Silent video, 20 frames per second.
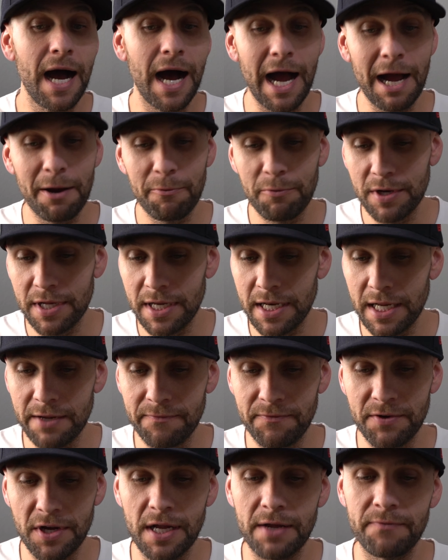I would,
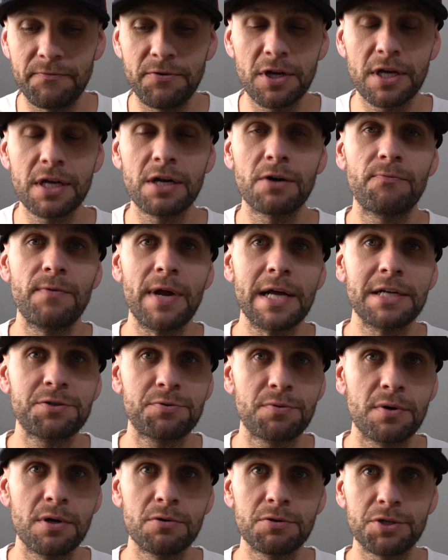if you're gonna
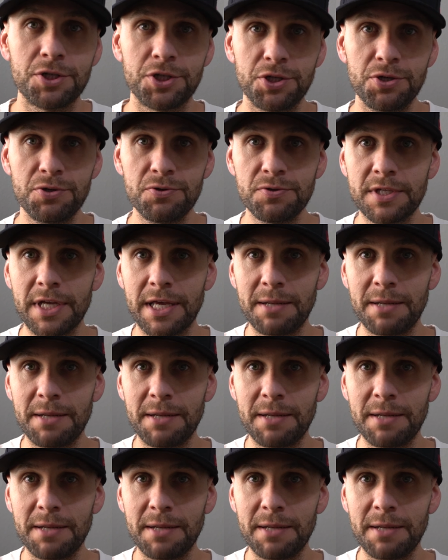retro shoes,